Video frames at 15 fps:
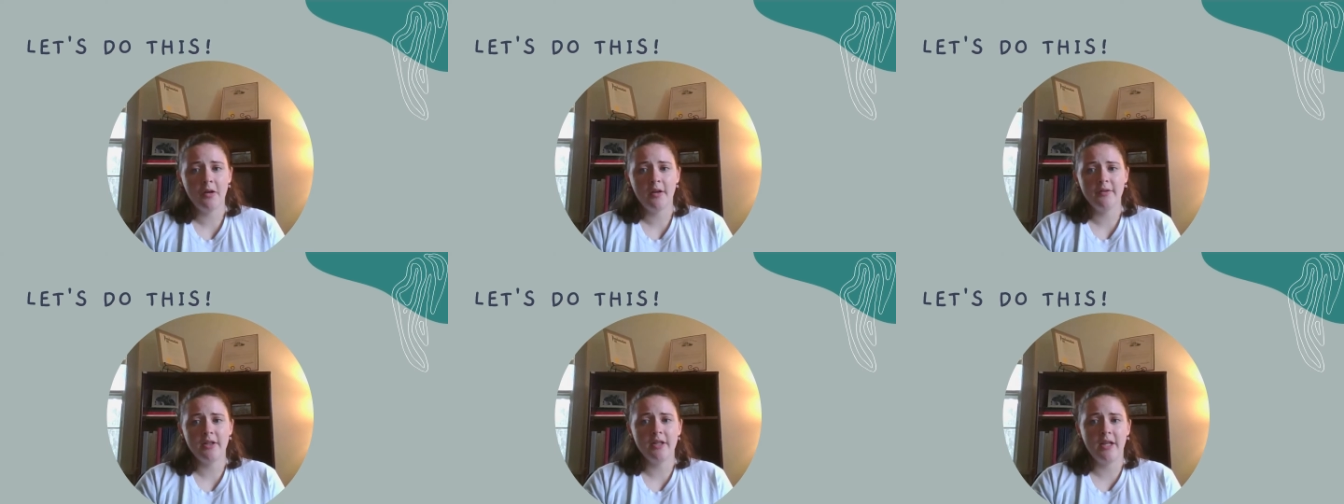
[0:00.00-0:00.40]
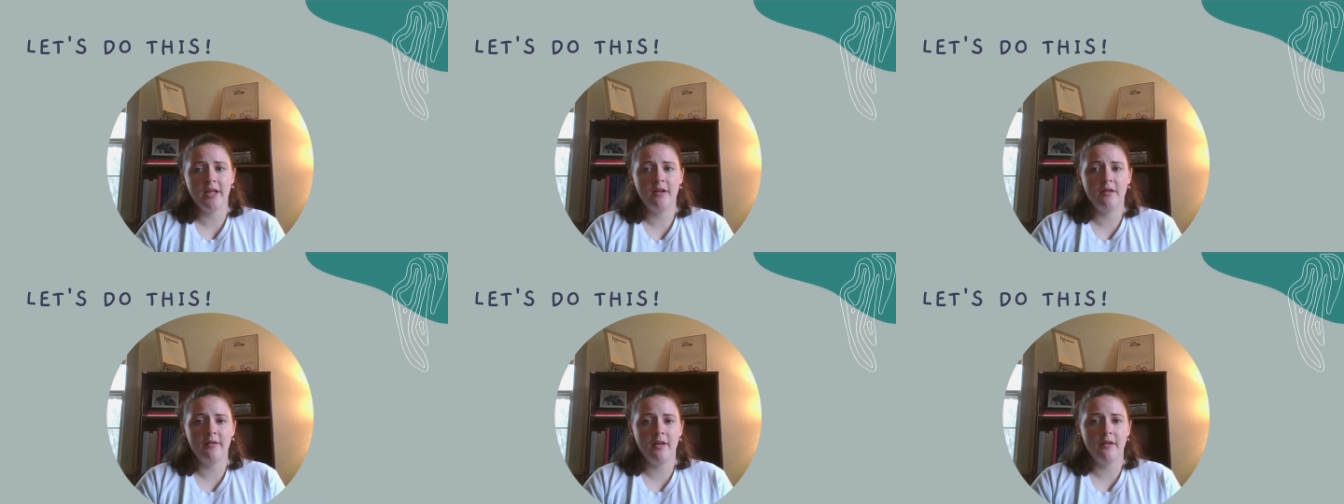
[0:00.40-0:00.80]
Now, I
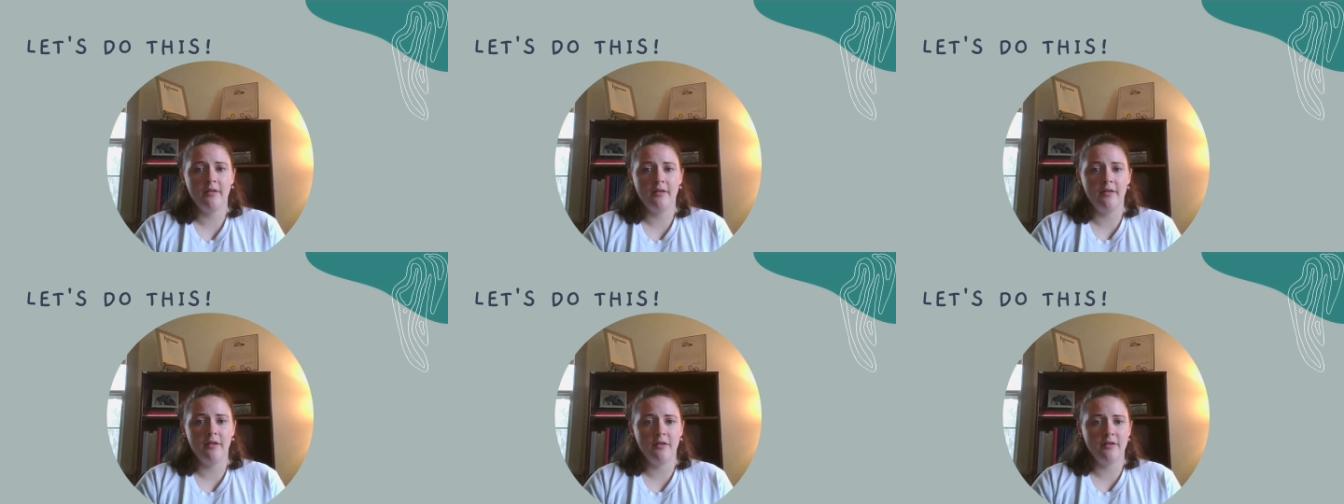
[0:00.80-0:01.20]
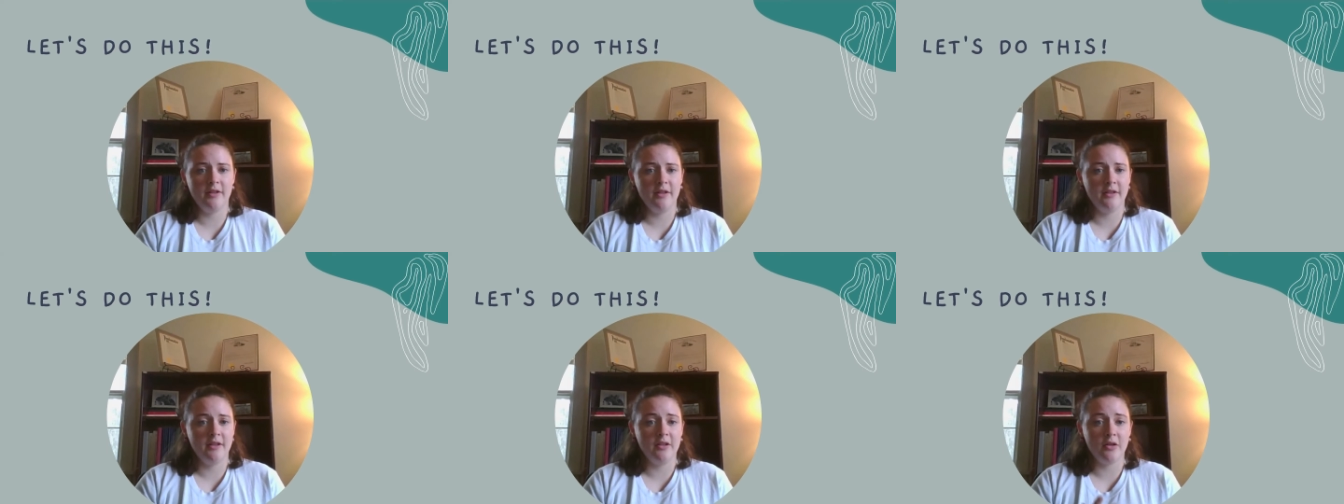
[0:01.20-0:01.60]
often hear that
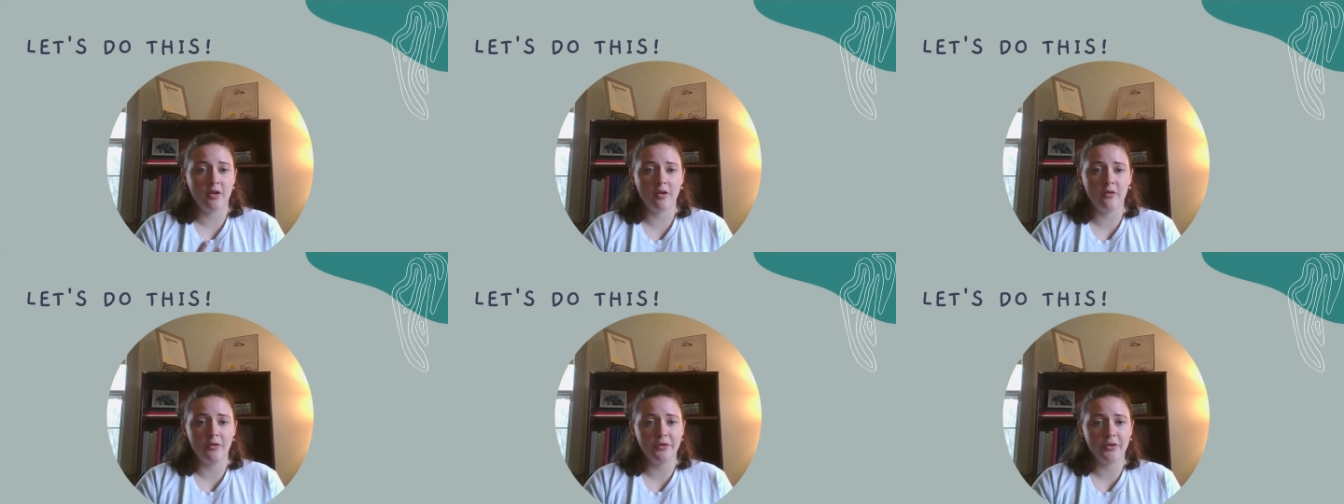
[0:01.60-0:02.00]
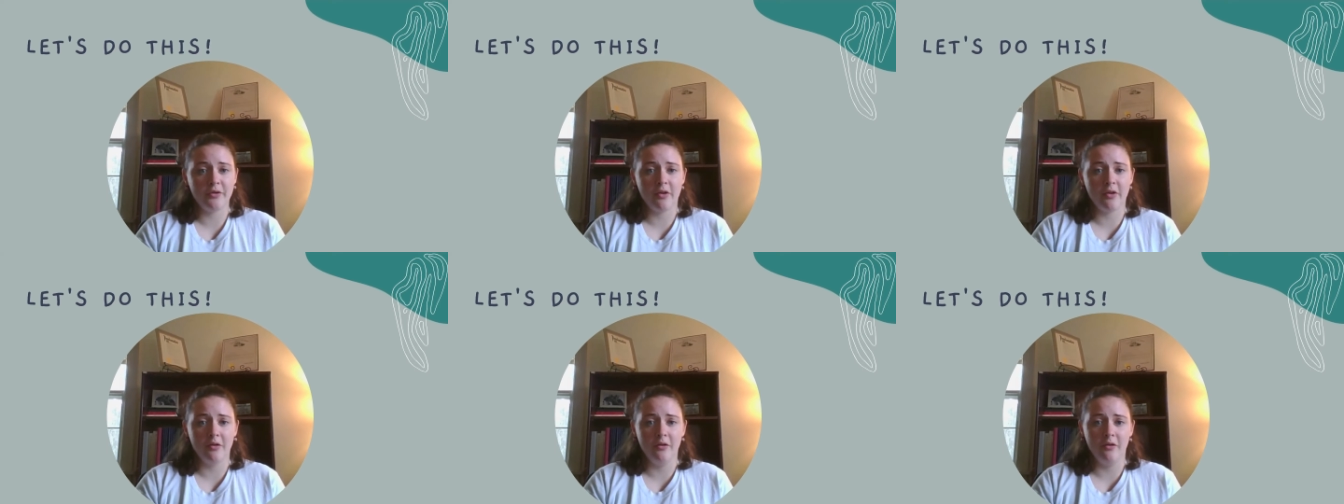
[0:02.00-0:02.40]
there's this
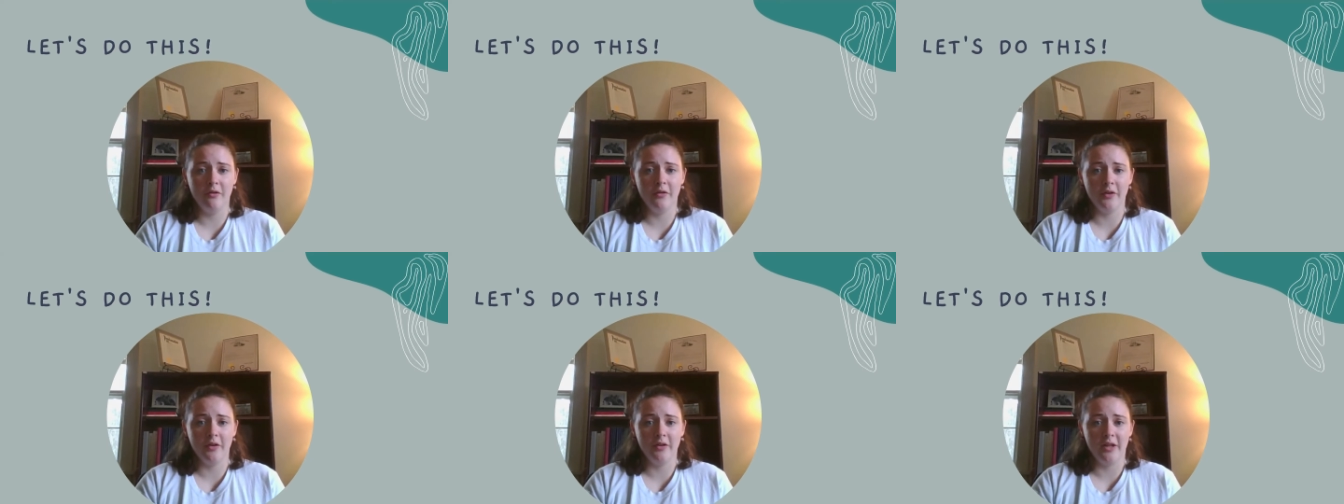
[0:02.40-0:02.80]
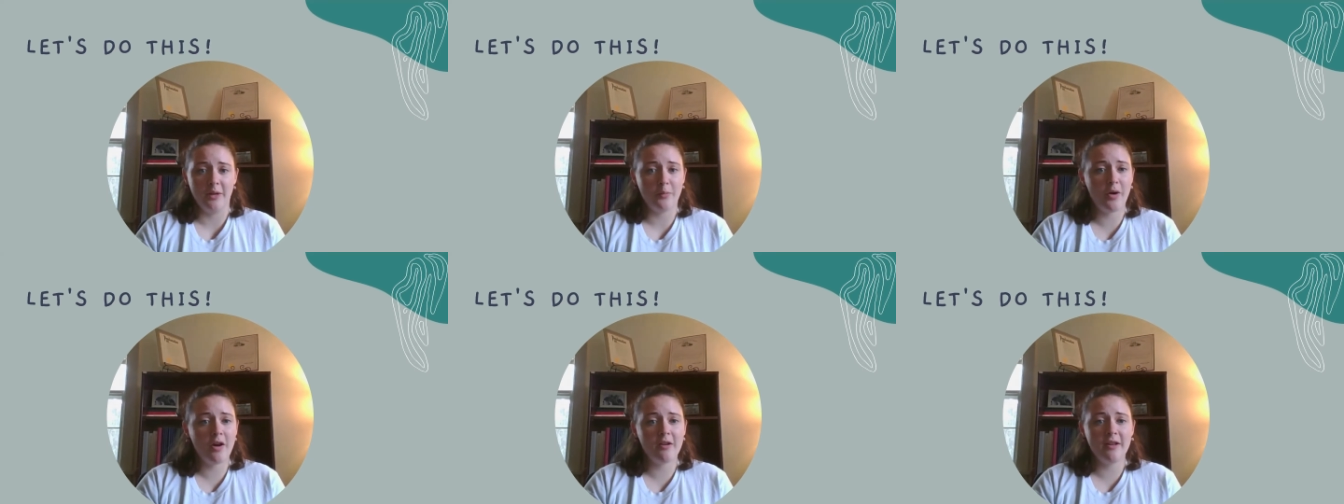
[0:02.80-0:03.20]
internal struggle
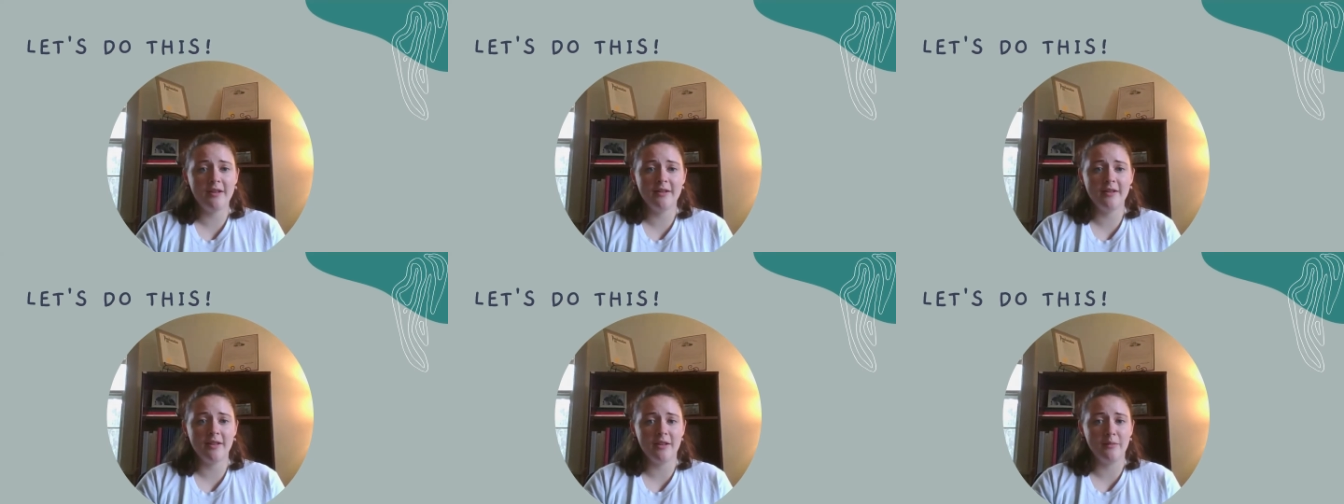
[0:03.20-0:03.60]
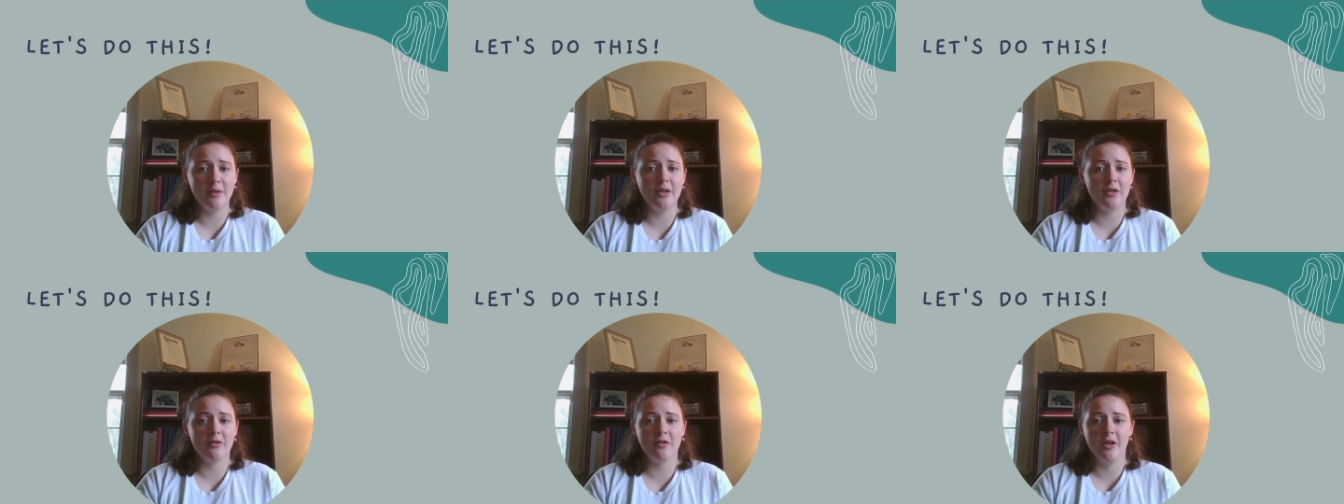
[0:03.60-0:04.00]
for librarians,
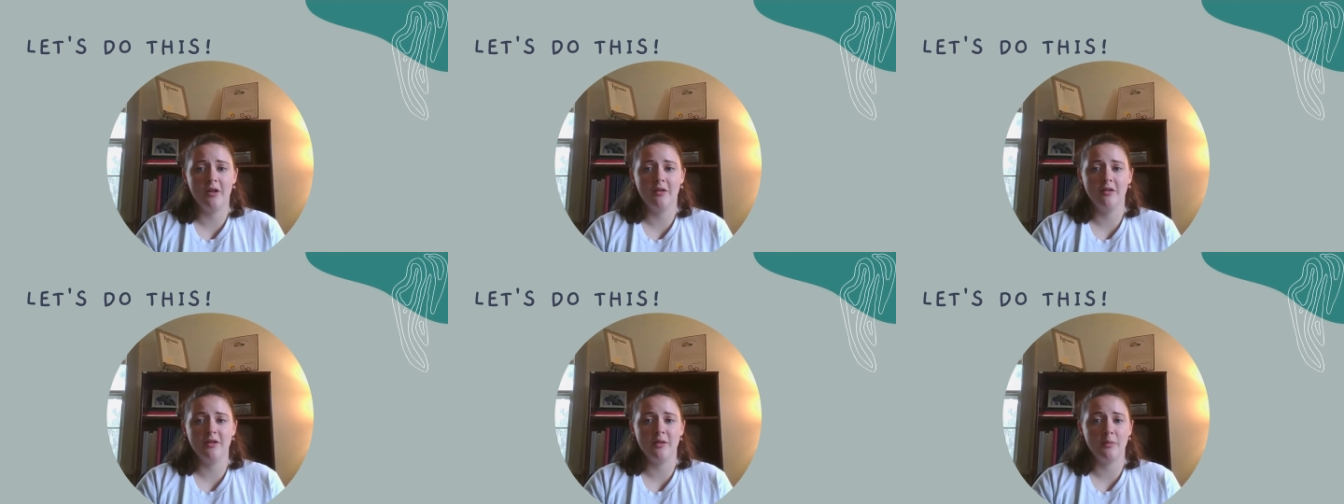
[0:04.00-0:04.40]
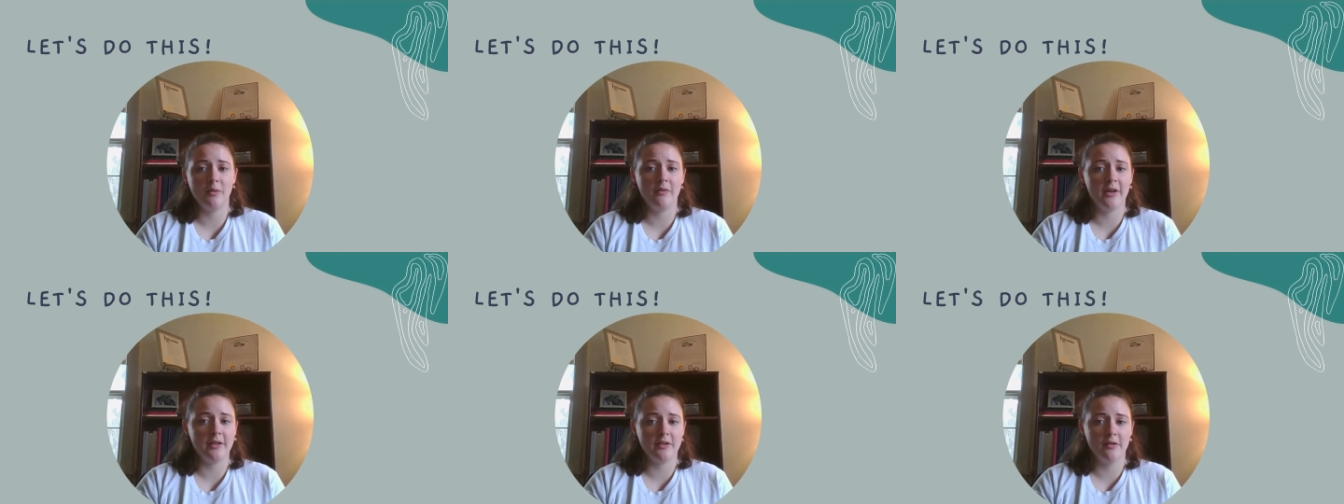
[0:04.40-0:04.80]

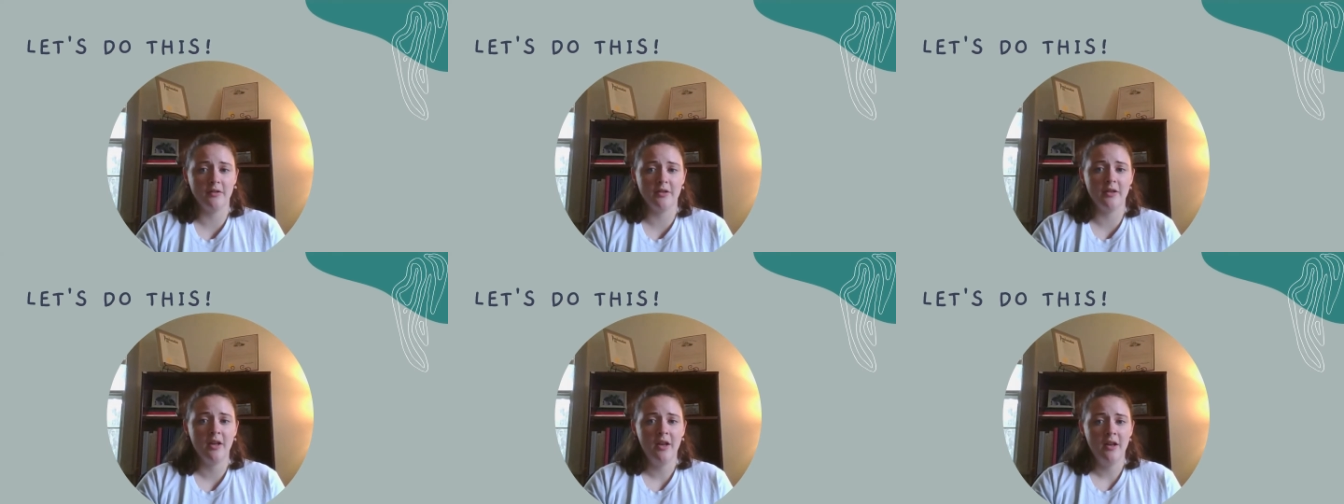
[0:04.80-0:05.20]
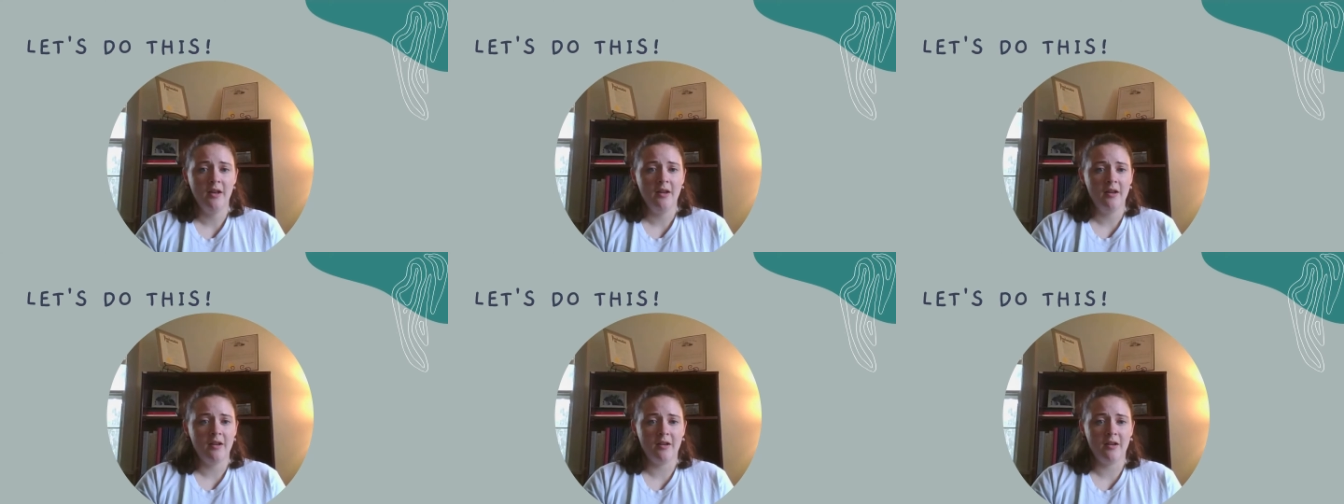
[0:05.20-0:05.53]
administrators, and professors.